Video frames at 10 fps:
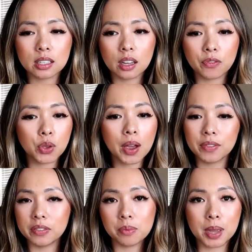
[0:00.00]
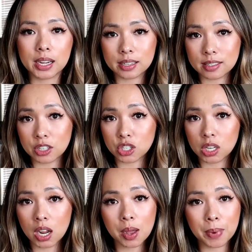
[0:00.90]
If you haven't even made a
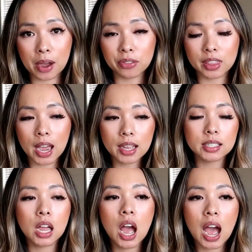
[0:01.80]
decision about that,